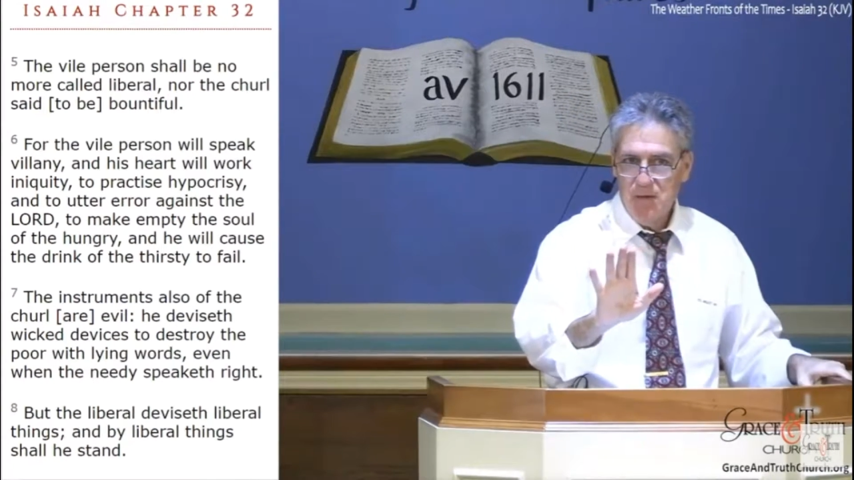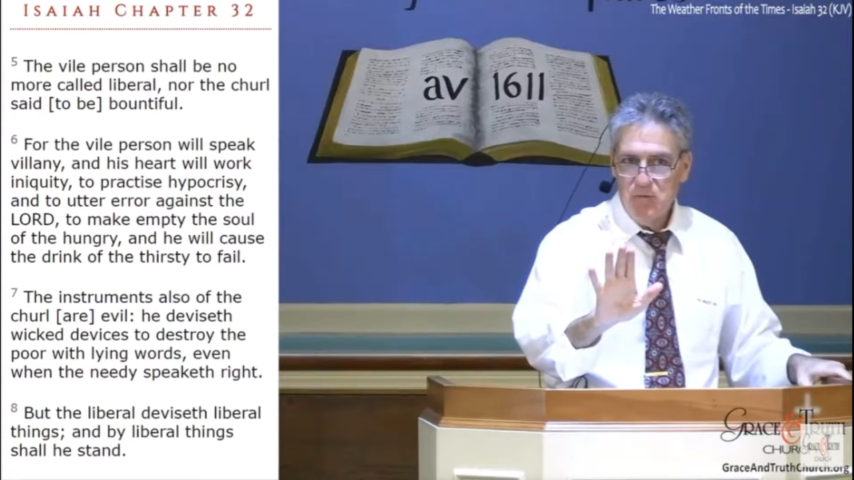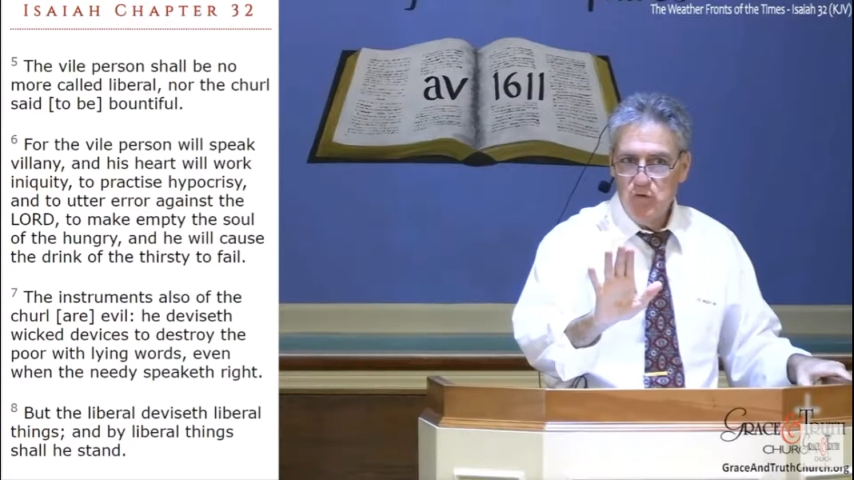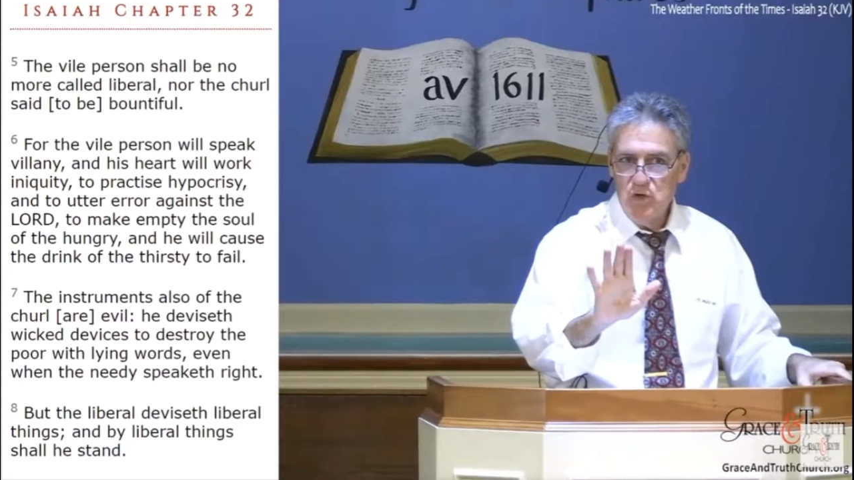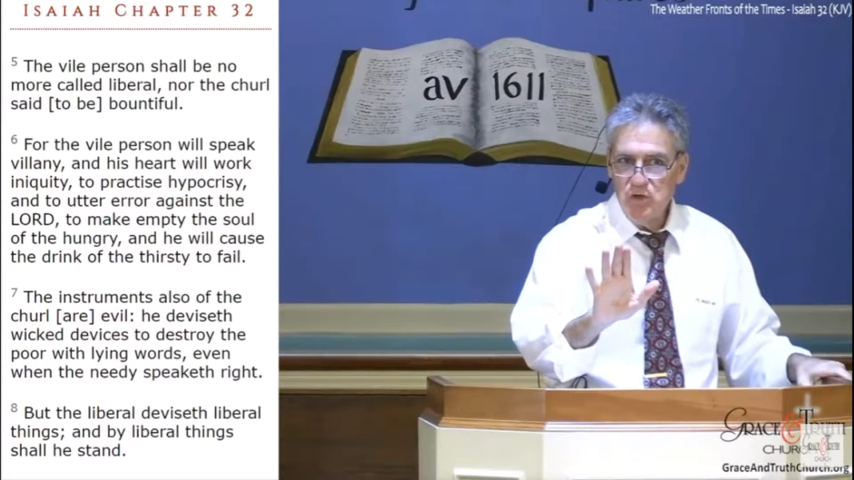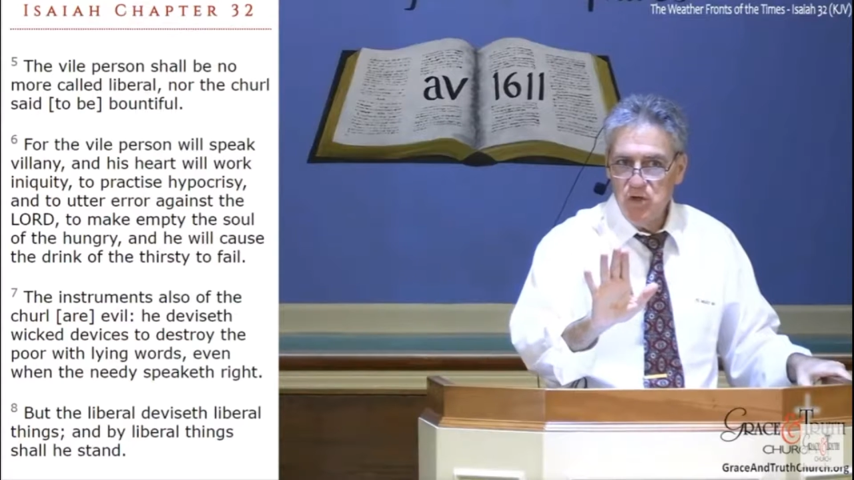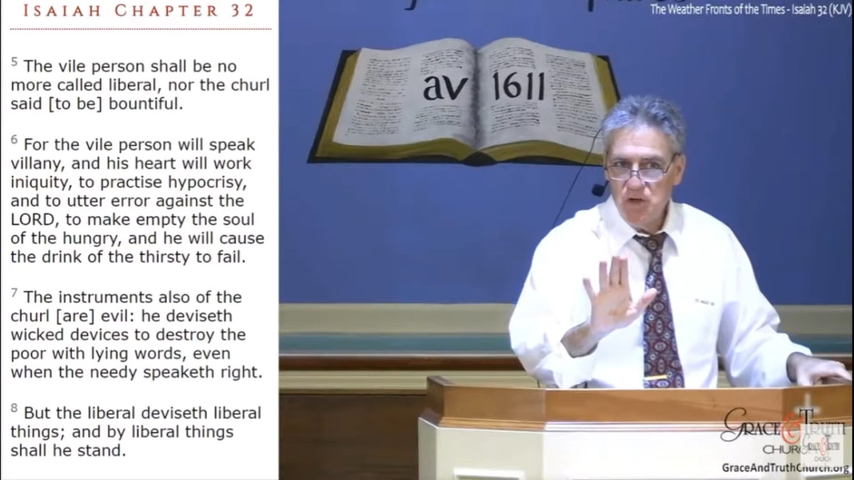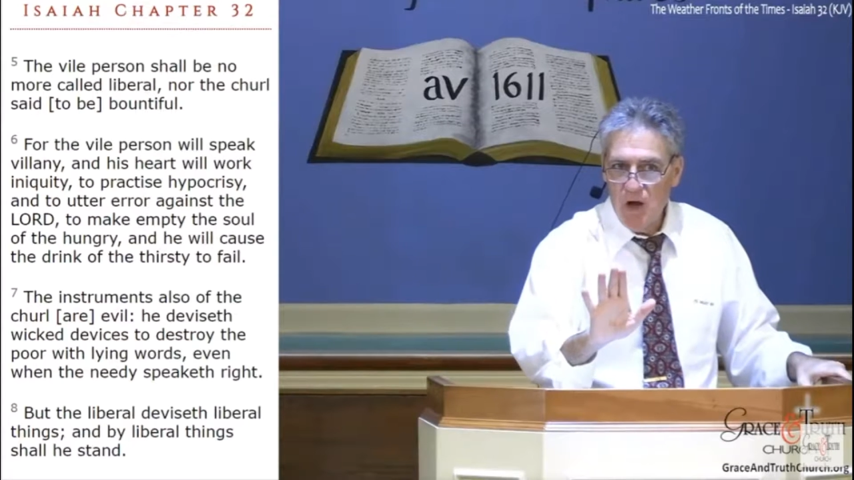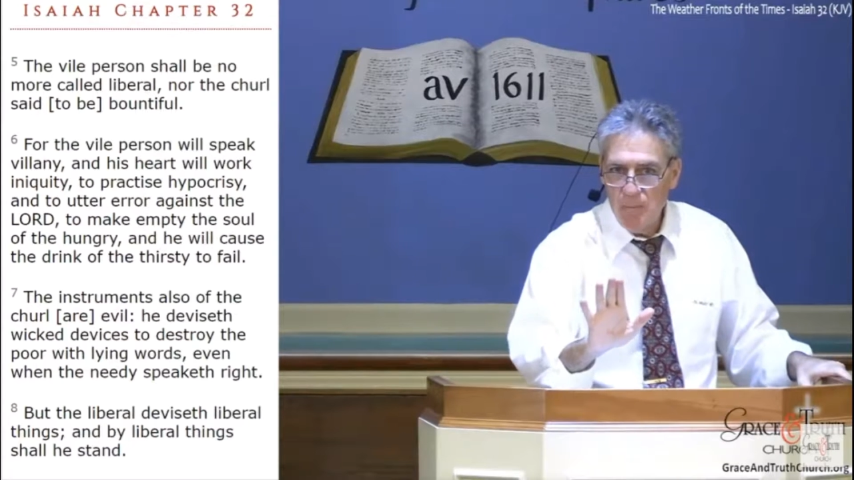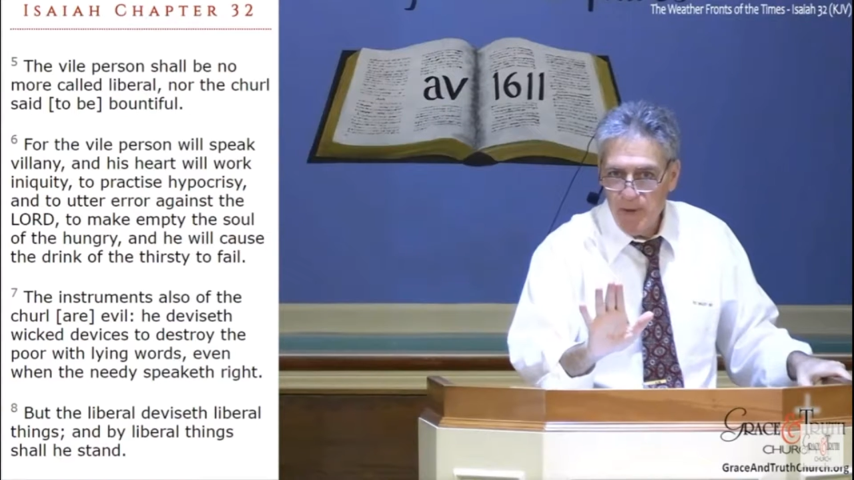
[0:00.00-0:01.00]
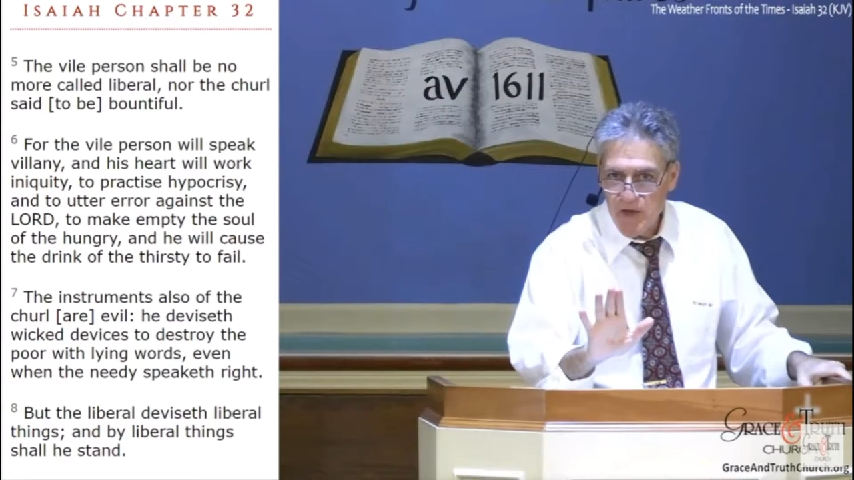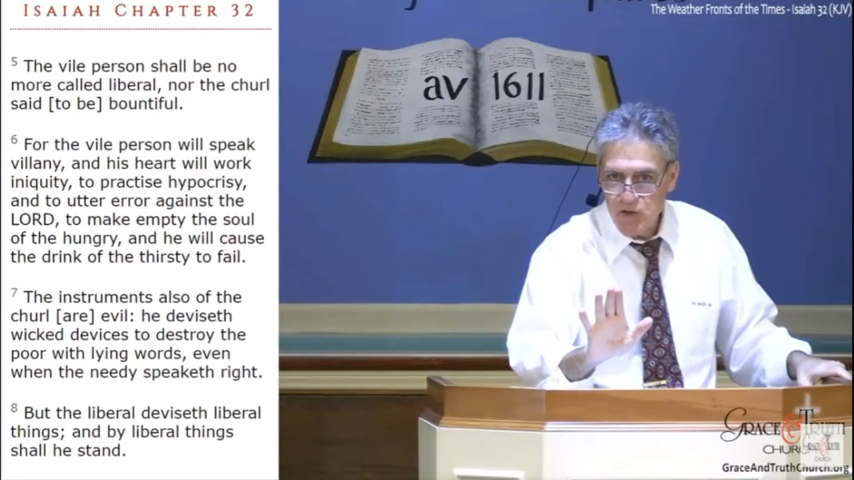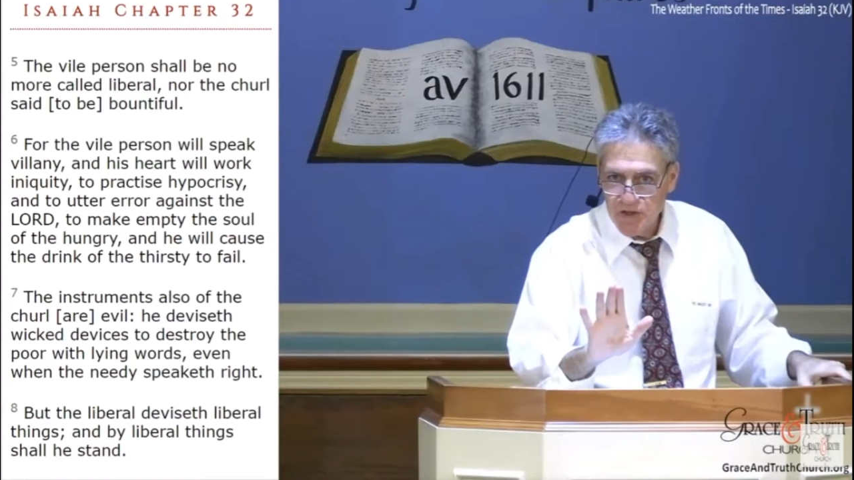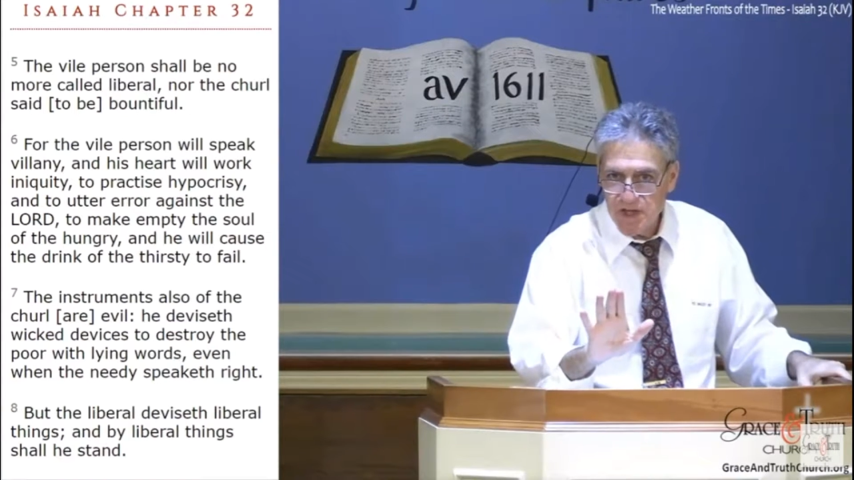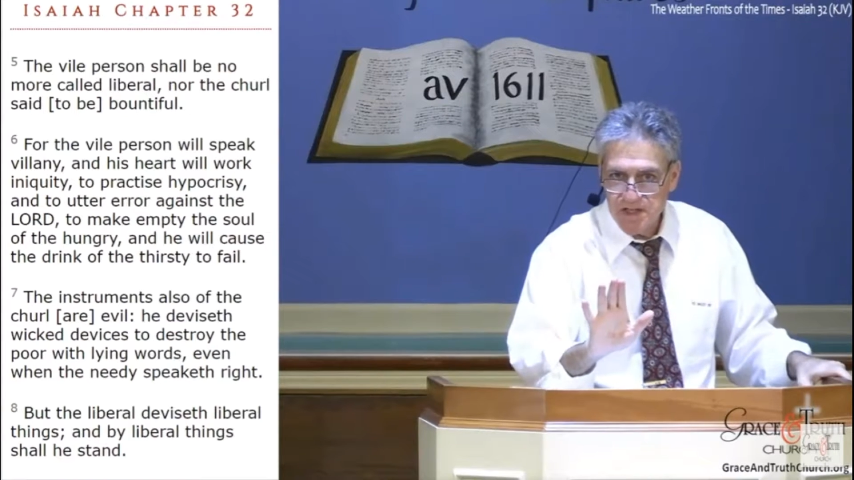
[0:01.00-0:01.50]
do you know how
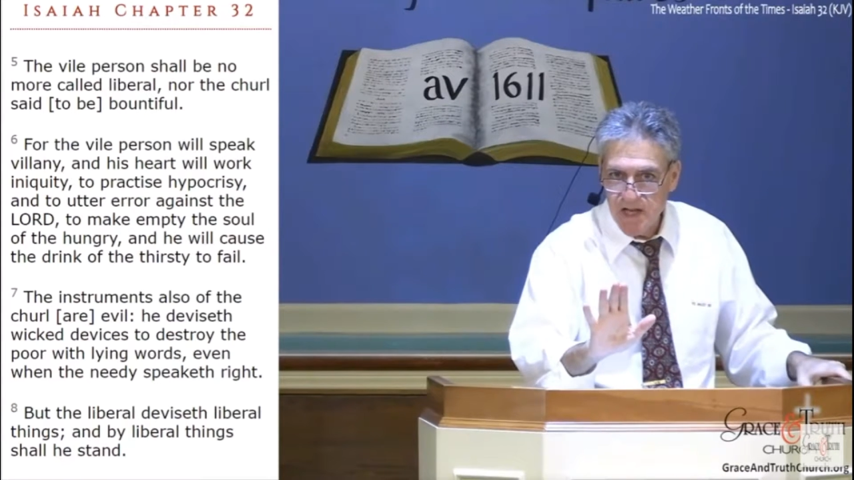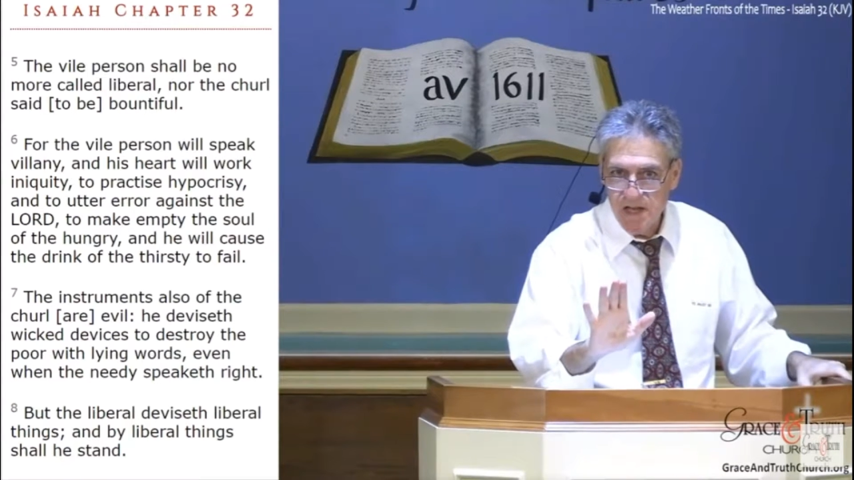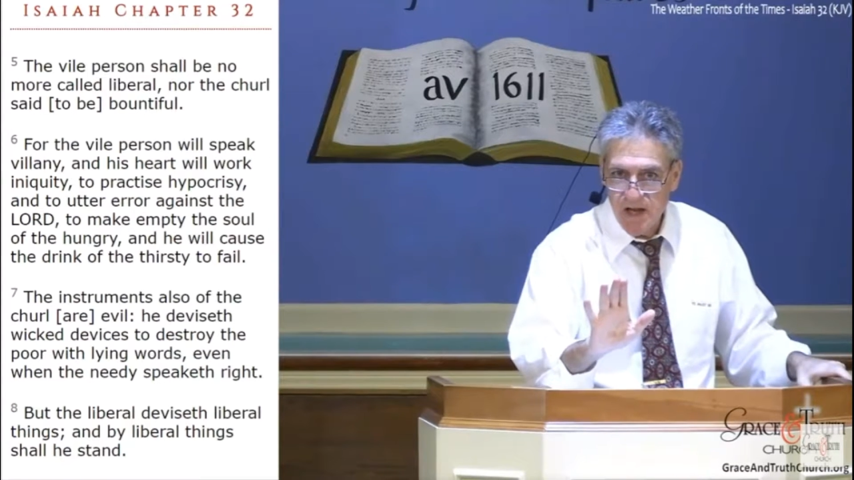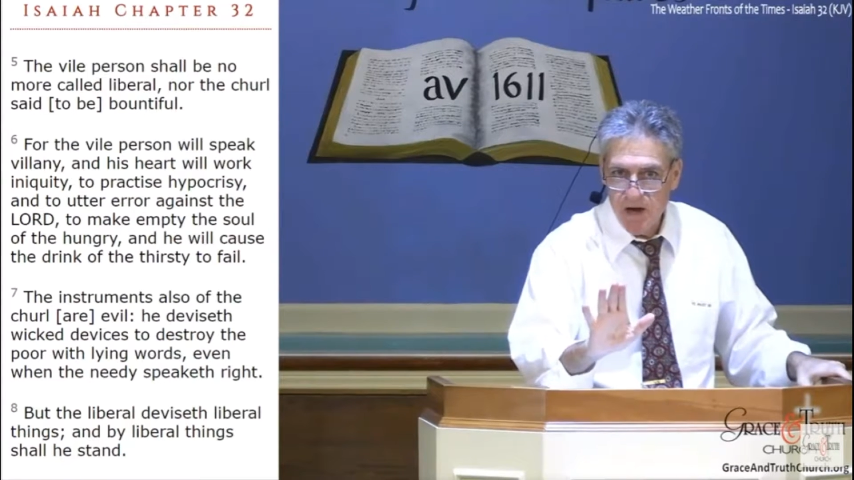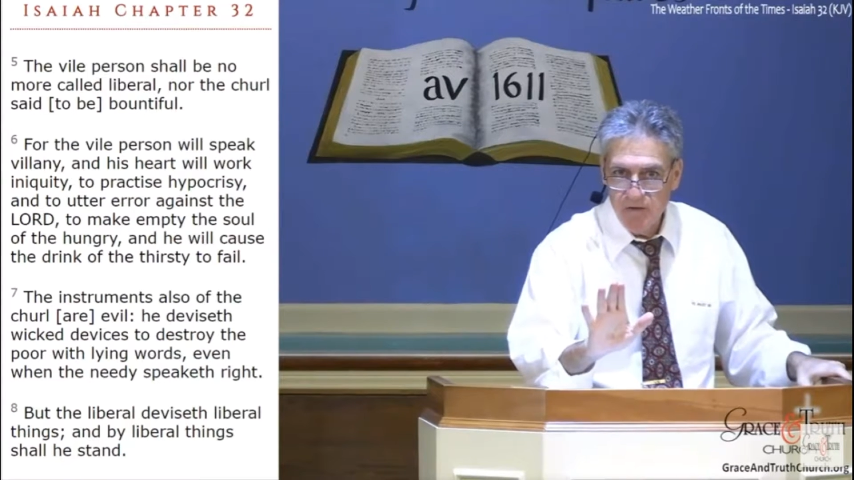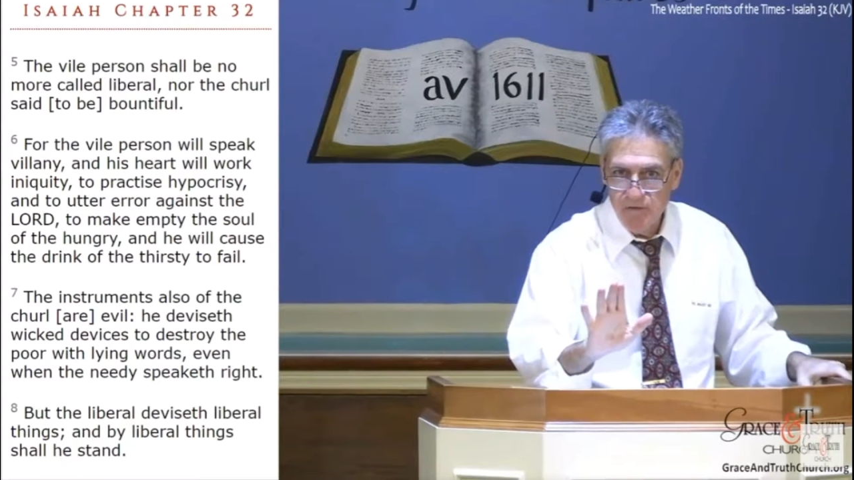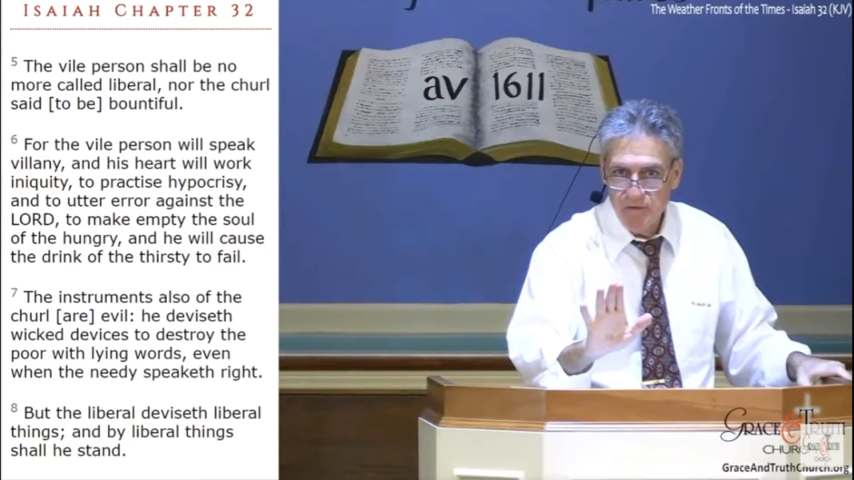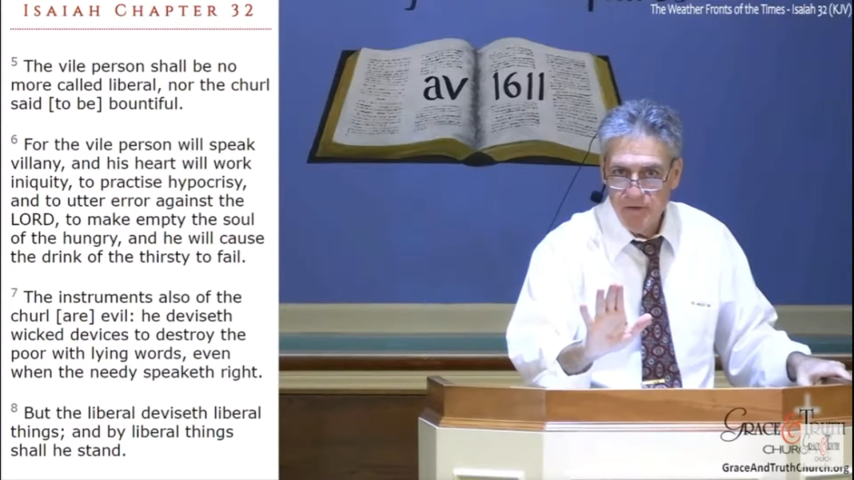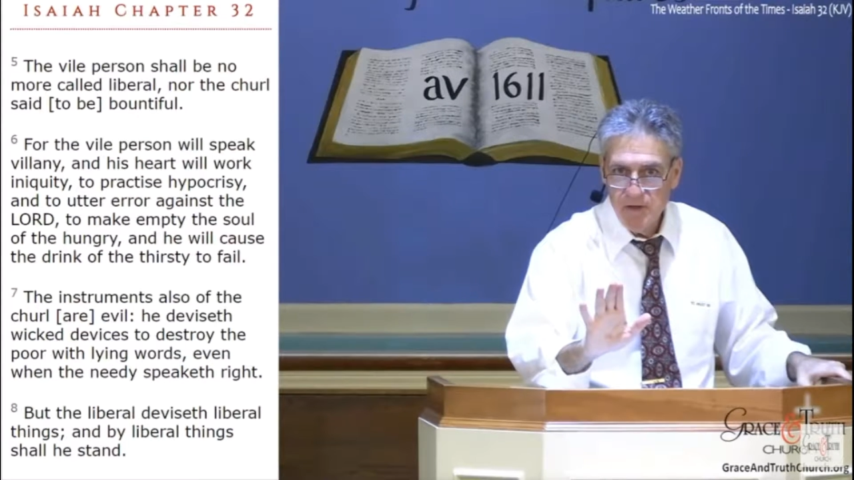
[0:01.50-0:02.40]
patients get taken care of?